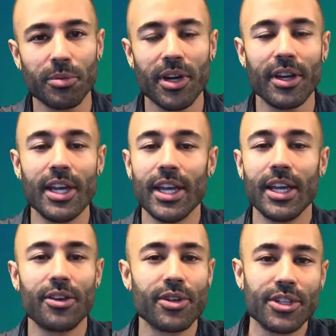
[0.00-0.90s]
about
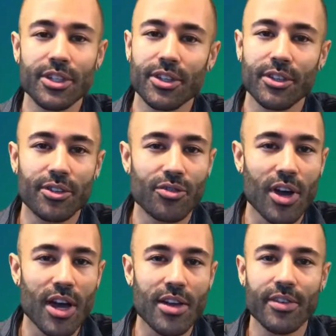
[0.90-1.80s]
increasing your
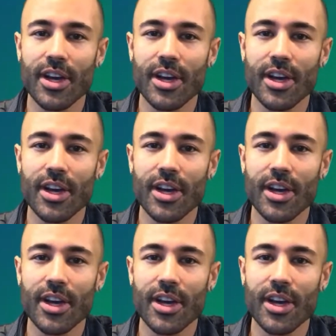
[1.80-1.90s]
drive,